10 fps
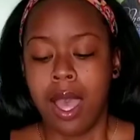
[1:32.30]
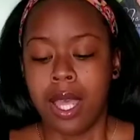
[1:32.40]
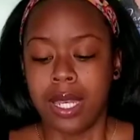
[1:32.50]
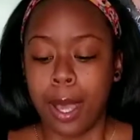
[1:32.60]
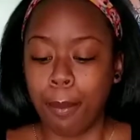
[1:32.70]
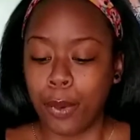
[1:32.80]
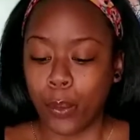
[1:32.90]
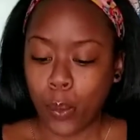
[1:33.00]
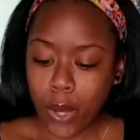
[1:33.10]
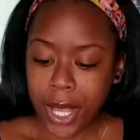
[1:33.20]
Number
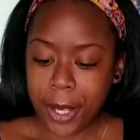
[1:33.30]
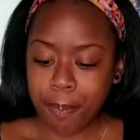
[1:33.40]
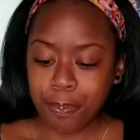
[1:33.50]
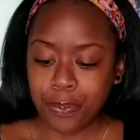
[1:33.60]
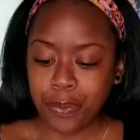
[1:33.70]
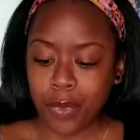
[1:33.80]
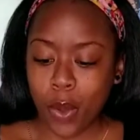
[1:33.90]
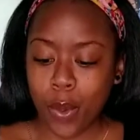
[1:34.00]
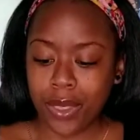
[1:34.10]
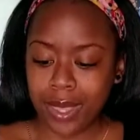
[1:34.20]
one
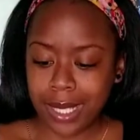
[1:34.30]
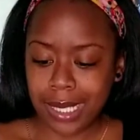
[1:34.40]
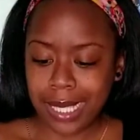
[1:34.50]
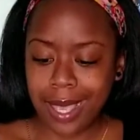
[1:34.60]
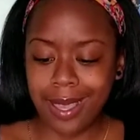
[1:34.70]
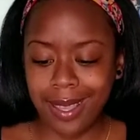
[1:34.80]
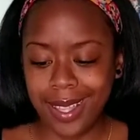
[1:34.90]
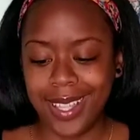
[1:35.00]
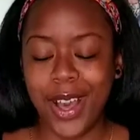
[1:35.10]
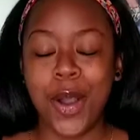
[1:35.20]
on this,
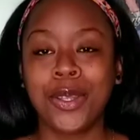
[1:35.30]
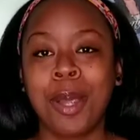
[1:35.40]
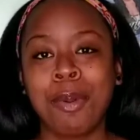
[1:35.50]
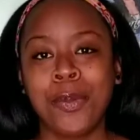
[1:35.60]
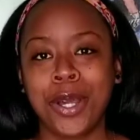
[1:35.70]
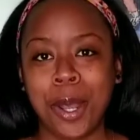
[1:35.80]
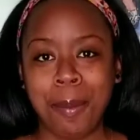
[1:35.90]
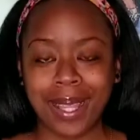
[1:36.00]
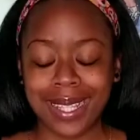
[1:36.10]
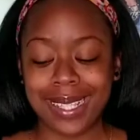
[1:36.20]
number one on
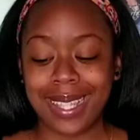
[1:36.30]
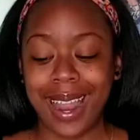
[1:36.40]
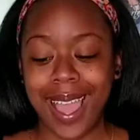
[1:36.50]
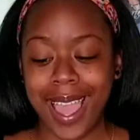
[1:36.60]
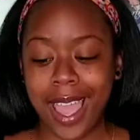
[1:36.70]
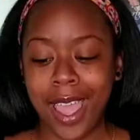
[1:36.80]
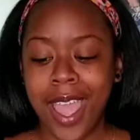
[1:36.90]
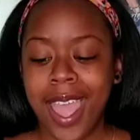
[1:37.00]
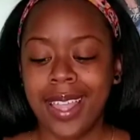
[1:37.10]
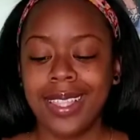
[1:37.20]
my list that I had,
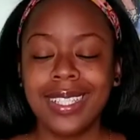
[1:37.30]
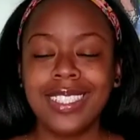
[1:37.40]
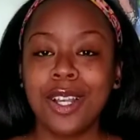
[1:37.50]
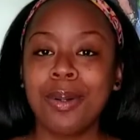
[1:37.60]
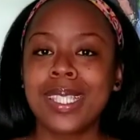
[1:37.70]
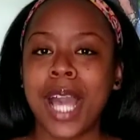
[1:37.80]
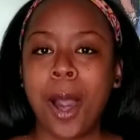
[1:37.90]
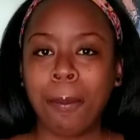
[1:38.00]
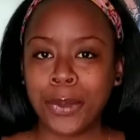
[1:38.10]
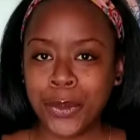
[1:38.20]
this show is
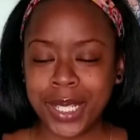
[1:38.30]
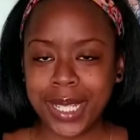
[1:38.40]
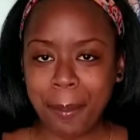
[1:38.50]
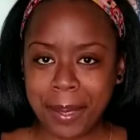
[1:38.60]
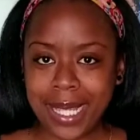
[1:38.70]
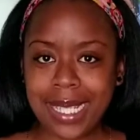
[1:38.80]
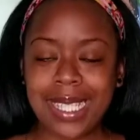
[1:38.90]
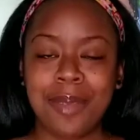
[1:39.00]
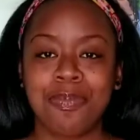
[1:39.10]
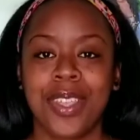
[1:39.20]
called Beauty and the Beast.
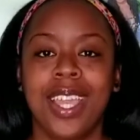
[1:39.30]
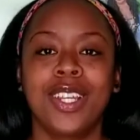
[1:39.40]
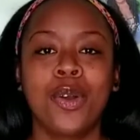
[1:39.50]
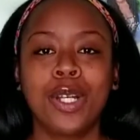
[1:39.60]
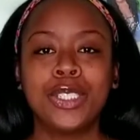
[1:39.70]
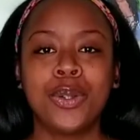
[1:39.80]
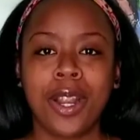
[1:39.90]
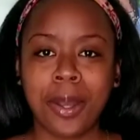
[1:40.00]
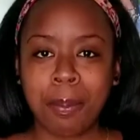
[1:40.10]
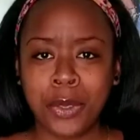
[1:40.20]
And of course you heard
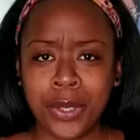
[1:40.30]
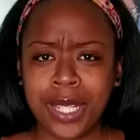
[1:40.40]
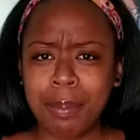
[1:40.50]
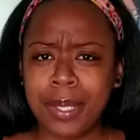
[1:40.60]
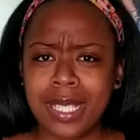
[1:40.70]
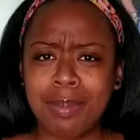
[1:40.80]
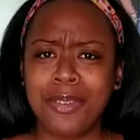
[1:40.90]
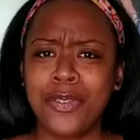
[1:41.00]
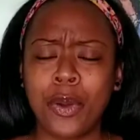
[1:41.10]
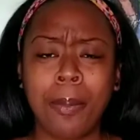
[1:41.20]
of Beauty and the Beast
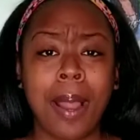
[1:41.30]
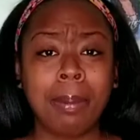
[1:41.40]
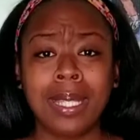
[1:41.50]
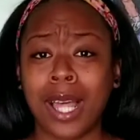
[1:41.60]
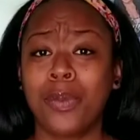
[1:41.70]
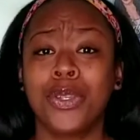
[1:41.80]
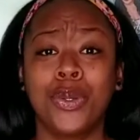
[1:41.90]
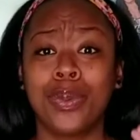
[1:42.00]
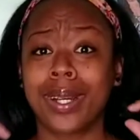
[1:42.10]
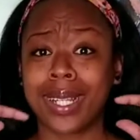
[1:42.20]
before, probably like when you
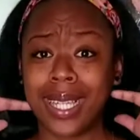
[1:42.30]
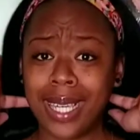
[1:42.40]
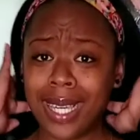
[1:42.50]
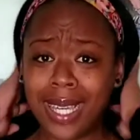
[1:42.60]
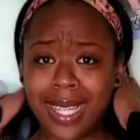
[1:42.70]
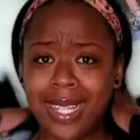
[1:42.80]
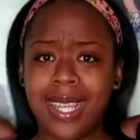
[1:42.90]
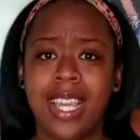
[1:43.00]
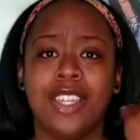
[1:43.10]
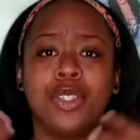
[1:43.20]
were a kid
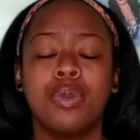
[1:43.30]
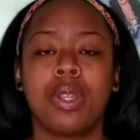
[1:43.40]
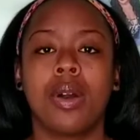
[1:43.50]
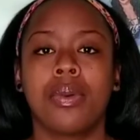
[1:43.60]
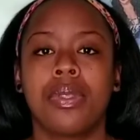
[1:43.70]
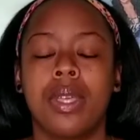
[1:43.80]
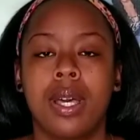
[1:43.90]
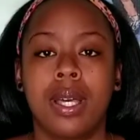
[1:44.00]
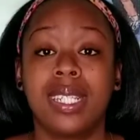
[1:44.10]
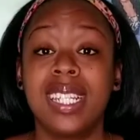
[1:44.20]
and you know
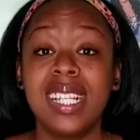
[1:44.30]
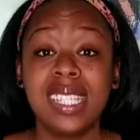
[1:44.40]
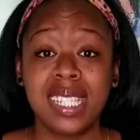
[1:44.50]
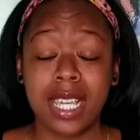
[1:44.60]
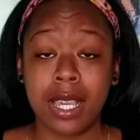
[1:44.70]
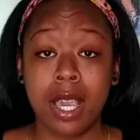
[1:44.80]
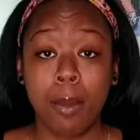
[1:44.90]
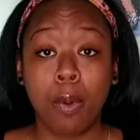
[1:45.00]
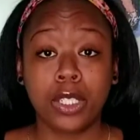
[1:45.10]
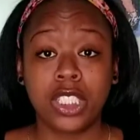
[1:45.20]
the Disney
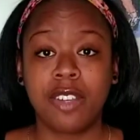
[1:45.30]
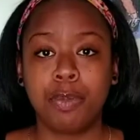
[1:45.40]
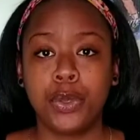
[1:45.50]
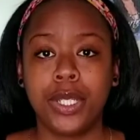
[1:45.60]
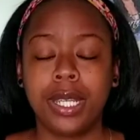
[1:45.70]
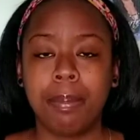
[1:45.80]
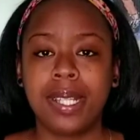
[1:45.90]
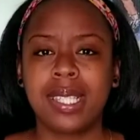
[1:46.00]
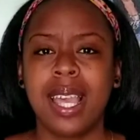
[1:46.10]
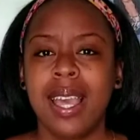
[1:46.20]
portion of Beauty and the
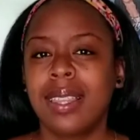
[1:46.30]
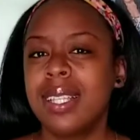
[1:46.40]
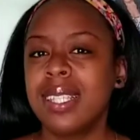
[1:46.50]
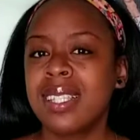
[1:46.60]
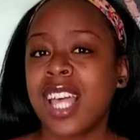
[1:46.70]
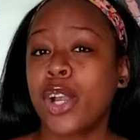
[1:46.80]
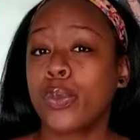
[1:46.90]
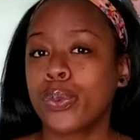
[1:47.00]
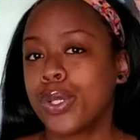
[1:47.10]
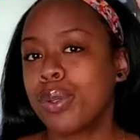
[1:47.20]
Beast. This is like a
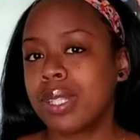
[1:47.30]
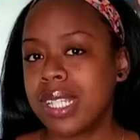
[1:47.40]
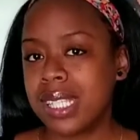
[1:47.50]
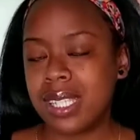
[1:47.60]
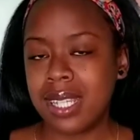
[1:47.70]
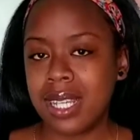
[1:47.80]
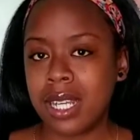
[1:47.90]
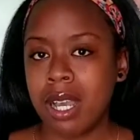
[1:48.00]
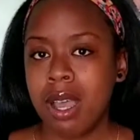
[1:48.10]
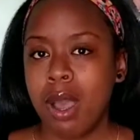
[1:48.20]
realistic,
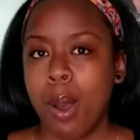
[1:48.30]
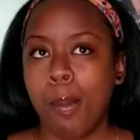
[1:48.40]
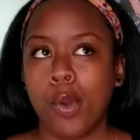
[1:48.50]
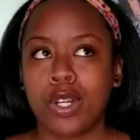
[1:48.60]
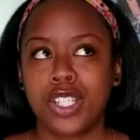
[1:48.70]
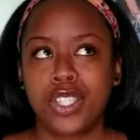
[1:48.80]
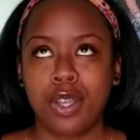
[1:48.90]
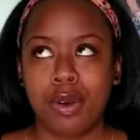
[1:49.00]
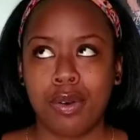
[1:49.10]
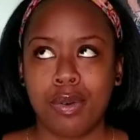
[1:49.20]
more
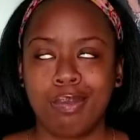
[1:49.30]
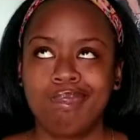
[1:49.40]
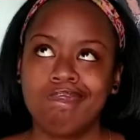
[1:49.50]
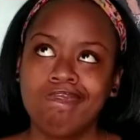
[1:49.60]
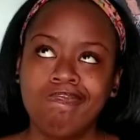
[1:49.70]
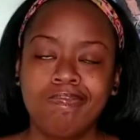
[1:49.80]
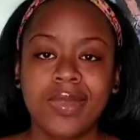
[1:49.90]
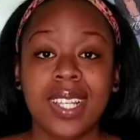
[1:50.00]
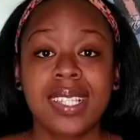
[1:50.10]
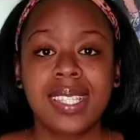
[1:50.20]
so
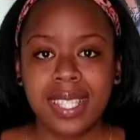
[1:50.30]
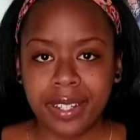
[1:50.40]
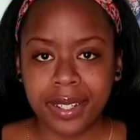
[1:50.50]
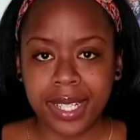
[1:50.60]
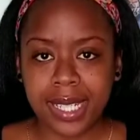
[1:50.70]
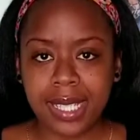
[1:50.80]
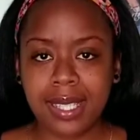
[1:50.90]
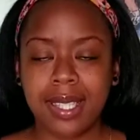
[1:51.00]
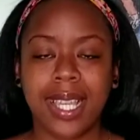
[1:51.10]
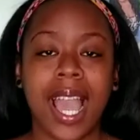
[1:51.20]
series.
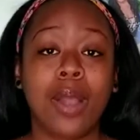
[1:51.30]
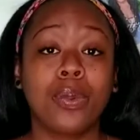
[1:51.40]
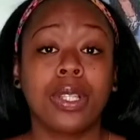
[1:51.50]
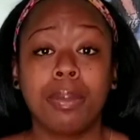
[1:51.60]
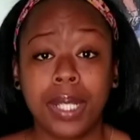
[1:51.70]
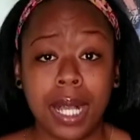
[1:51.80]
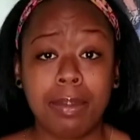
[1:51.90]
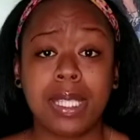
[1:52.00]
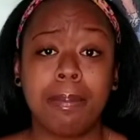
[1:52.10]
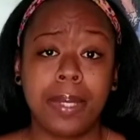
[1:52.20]
The guy really
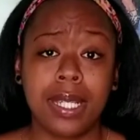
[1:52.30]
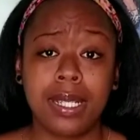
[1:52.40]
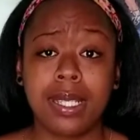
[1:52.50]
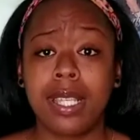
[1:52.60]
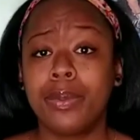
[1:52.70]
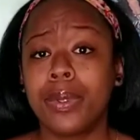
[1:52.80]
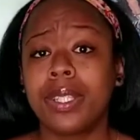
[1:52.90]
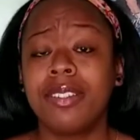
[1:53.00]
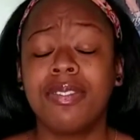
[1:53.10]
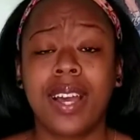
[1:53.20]
becomes a beast. He
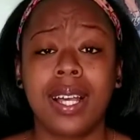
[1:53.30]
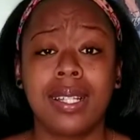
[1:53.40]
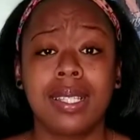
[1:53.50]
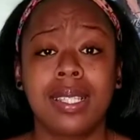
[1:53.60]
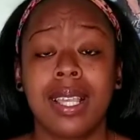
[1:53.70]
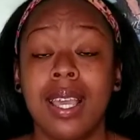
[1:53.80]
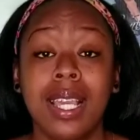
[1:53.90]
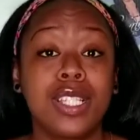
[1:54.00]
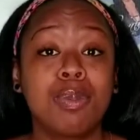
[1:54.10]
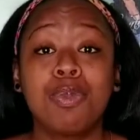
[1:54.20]
really finds
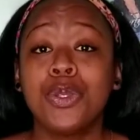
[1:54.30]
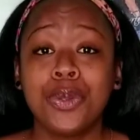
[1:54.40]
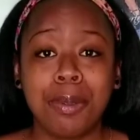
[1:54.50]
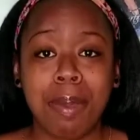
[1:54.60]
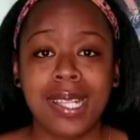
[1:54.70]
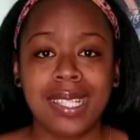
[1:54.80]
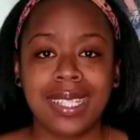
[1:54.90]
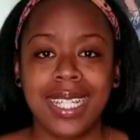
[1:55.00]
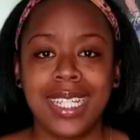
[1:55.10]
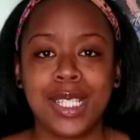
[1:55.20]
his beauty
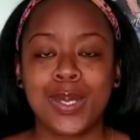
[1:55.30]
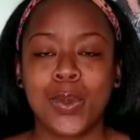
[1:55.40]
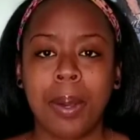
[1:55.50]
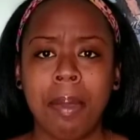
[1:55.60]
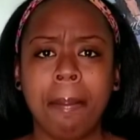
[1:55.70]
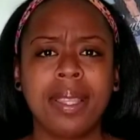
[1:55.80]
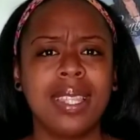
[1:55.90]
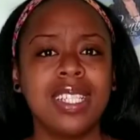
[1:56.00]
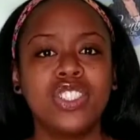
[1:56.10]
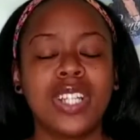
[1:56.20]
basically in this woman. But
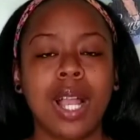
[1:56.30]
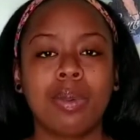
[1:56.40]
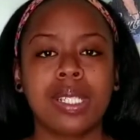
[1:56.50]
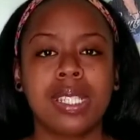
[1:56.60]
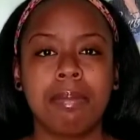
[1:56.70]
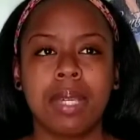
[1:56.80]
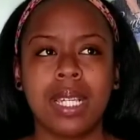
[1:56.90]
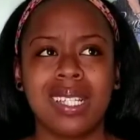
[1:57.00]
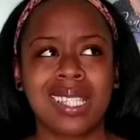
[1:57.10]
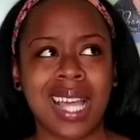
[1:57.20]
this genre to me
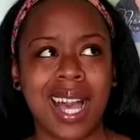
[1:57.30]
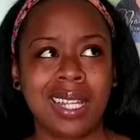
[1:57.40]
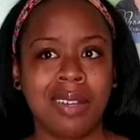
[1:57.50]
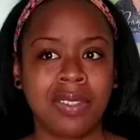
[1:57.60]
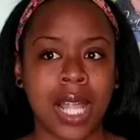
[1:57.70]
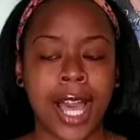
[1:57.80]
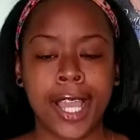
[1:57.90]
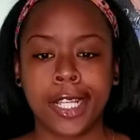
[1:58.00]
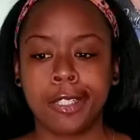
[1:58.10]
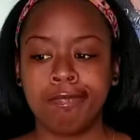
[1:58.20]
is kind of
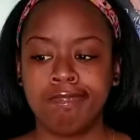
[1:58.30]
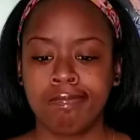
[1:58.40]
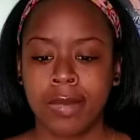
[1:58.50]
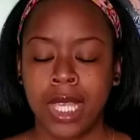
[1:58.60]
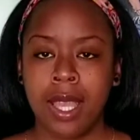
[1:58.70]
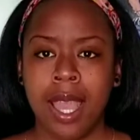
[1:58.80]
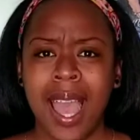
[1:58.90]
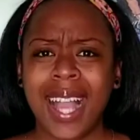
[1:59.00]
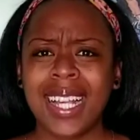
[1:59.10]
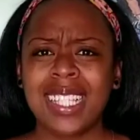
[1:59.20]
like,
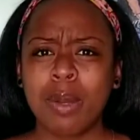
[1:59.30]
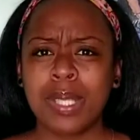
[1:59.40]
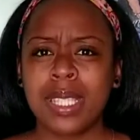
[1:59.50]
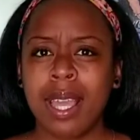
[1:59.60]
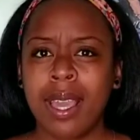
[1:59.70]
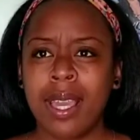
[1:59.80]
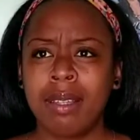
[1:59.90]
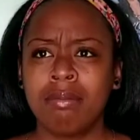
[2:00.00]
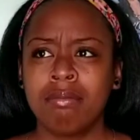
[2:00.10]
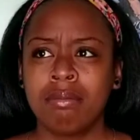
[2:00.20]
I guess I would
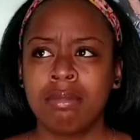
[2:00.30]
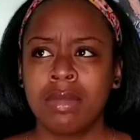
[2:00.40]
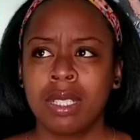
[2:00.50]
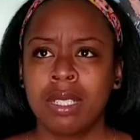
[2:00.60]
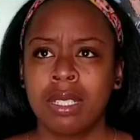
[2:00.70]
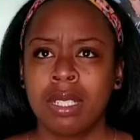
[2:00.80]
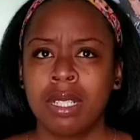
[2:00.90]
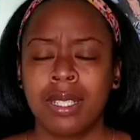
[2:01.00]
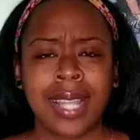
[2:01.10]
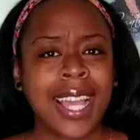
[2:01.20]
say
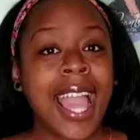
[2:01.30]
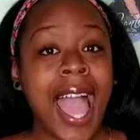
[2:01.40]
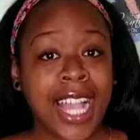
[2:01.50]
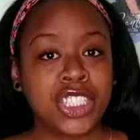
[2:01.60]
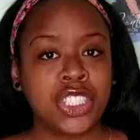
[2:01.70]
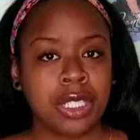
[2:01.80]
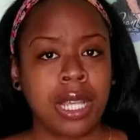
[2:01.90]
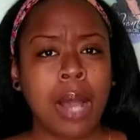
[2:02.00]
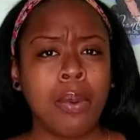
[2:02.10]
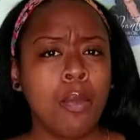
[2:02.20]
like action.
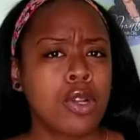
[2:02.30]
I would more